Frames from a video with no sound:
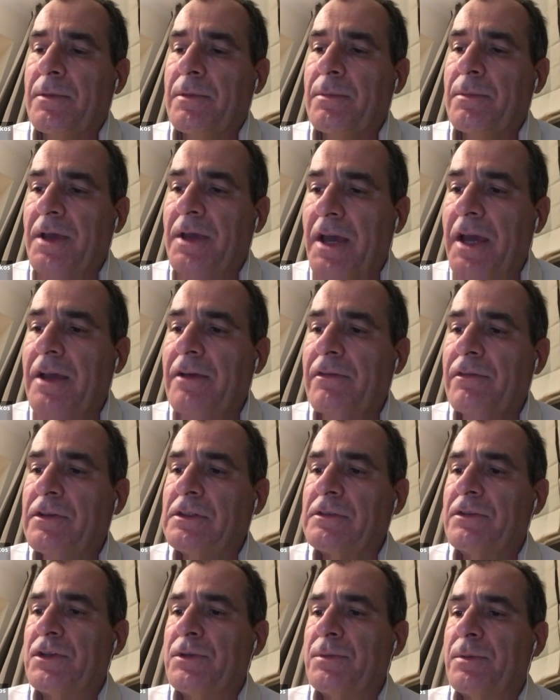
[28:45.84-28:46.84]
behavior
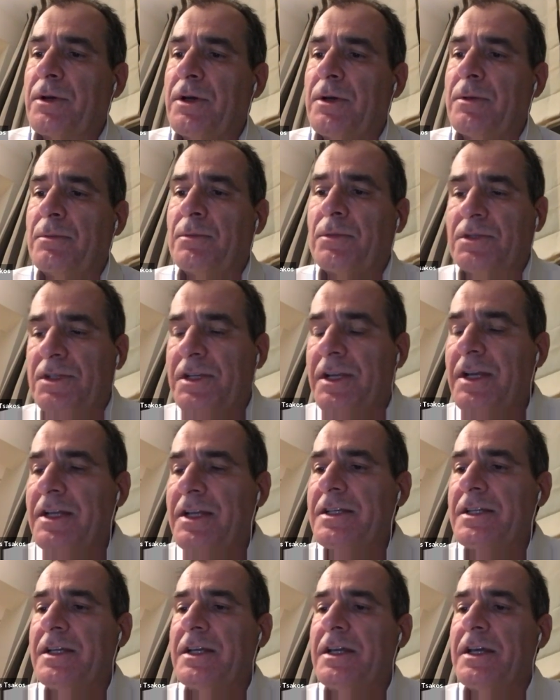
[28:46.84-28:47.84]
of the sperm,
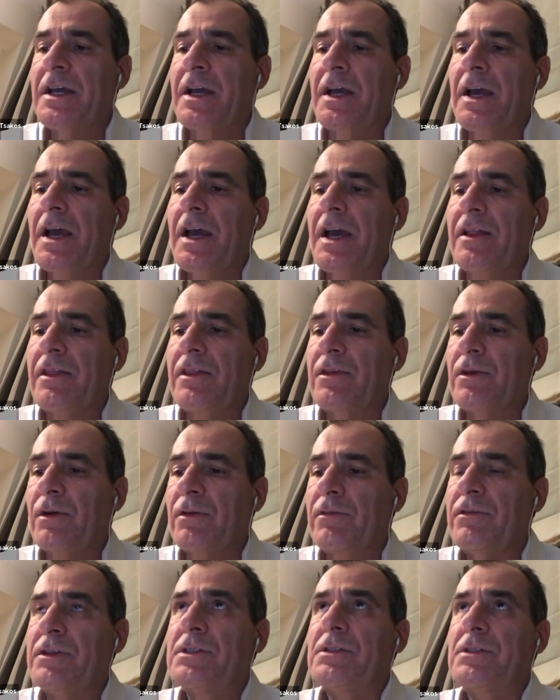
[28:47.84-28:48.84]
motility, and the
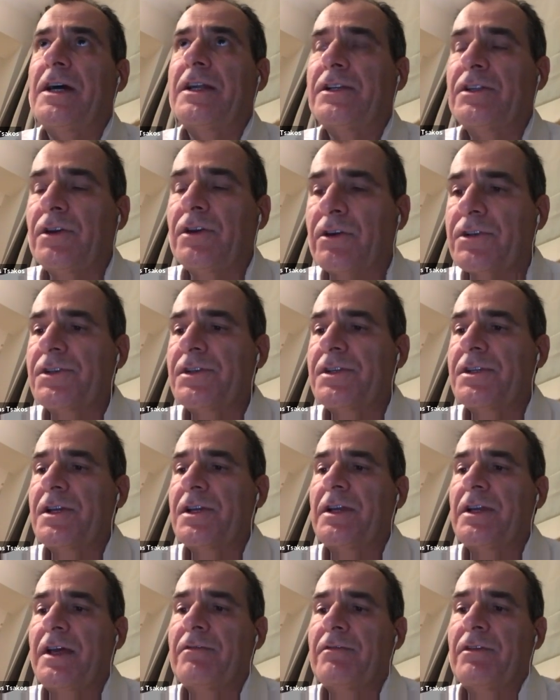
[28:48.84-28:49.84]
overall
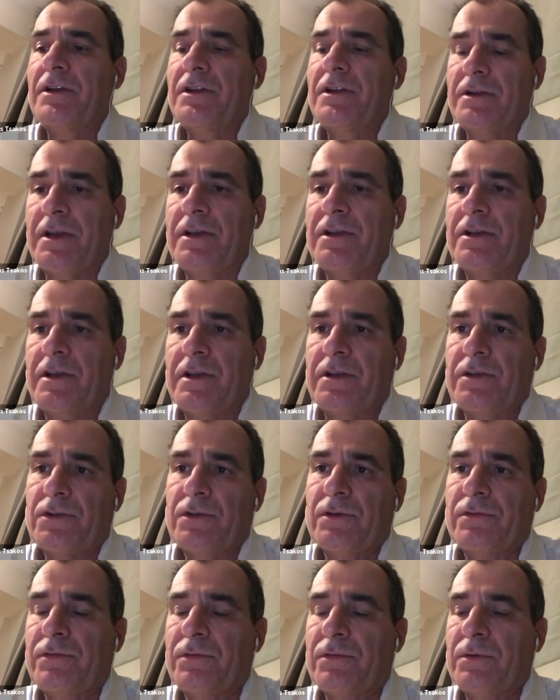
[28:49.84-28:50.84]
antioxidant level, and
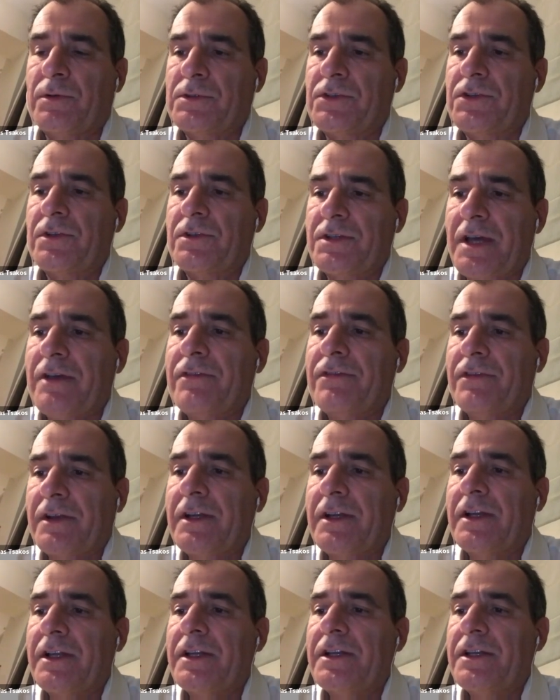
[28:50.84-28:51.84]
so forth. So
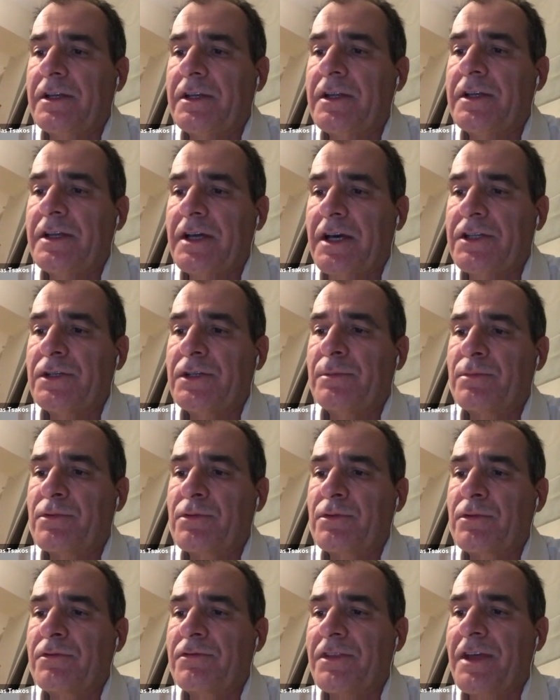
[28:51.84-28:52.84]
definitely it does
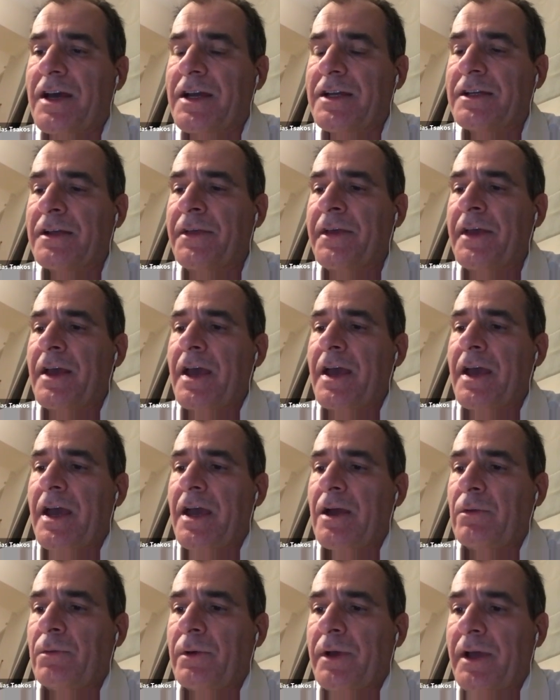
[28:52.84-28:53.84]
improve that.
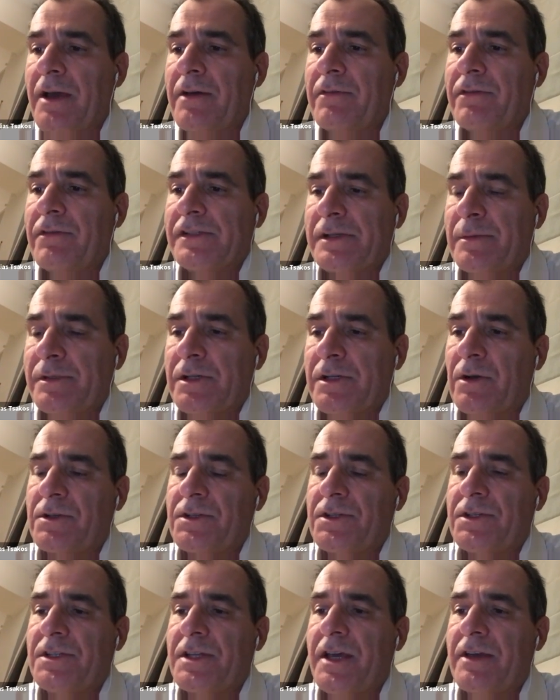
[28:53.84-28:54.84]
We have our
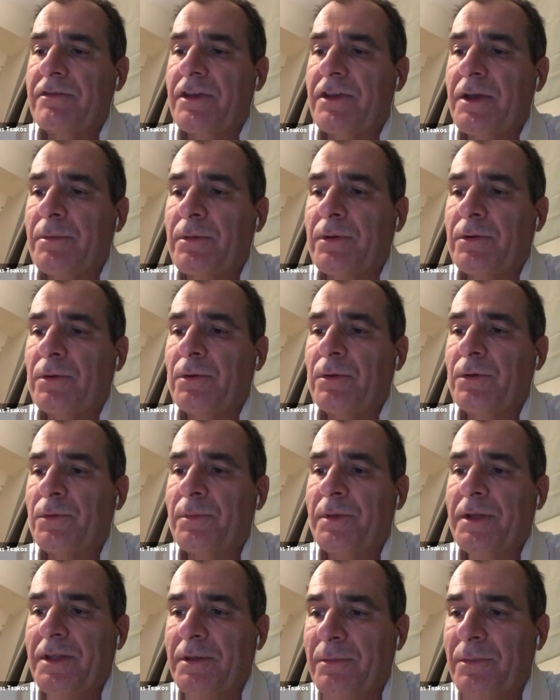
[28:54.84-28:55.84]
embryologist Dave Gibbon, who would
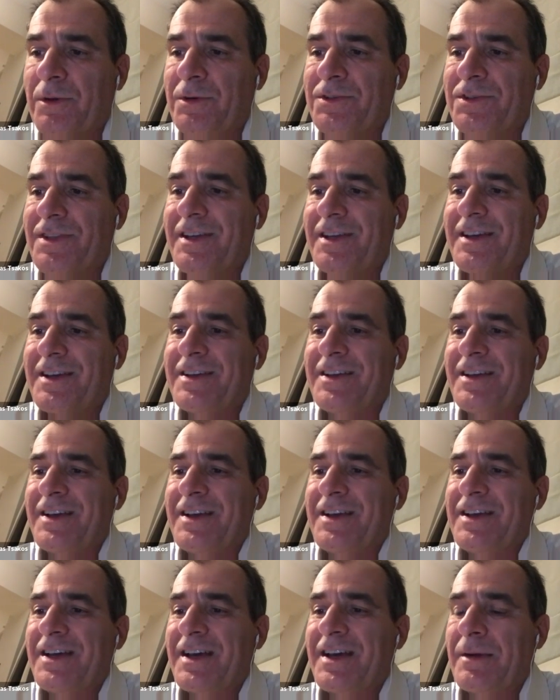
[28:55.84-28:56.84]
be the most
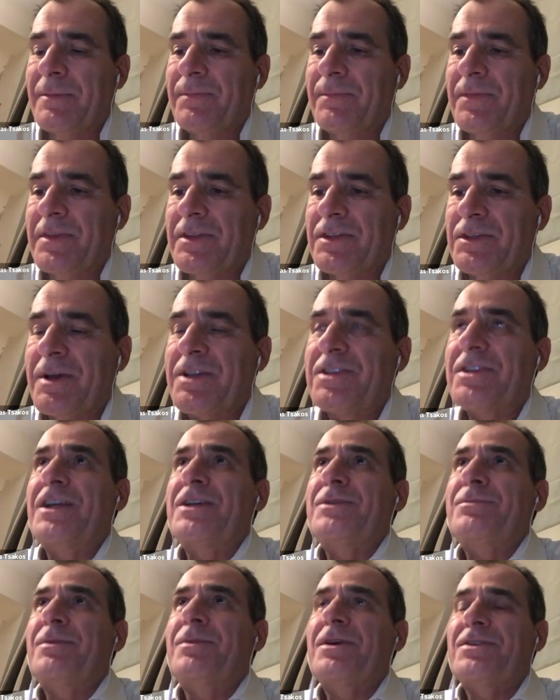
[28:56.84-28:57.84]

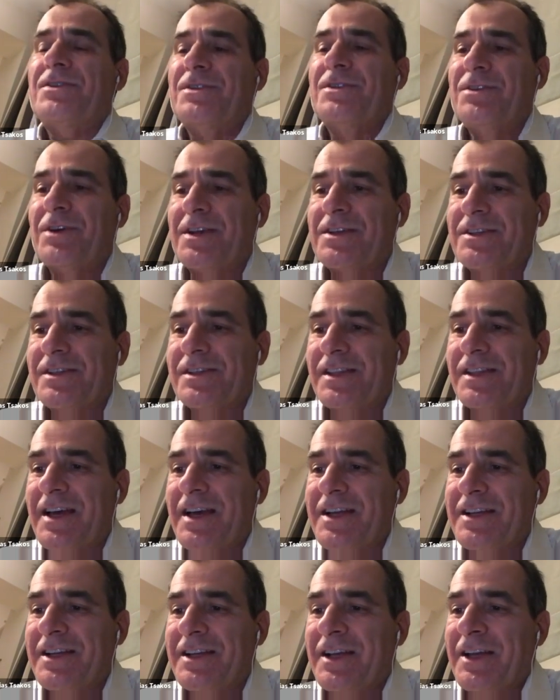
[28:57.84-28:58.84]
specialized person to answer
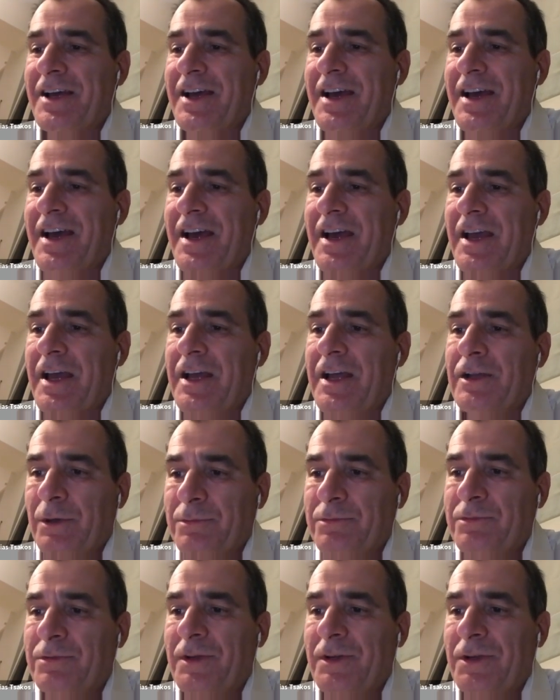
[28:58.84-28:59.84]
that, and
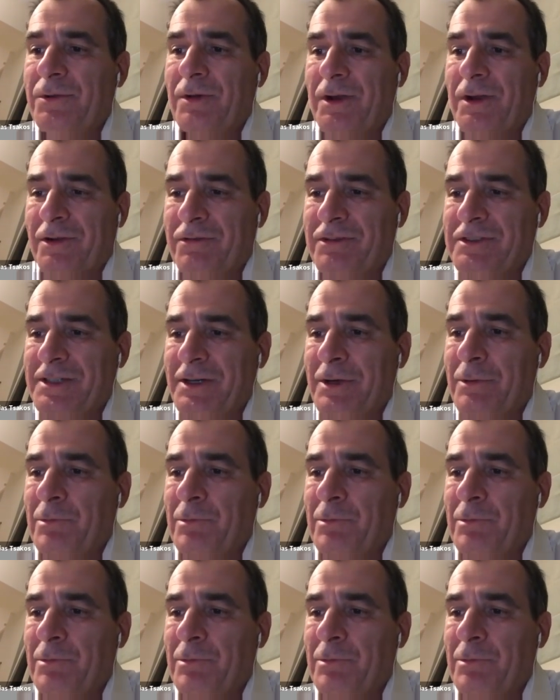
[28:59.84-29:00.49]
hopefully one of our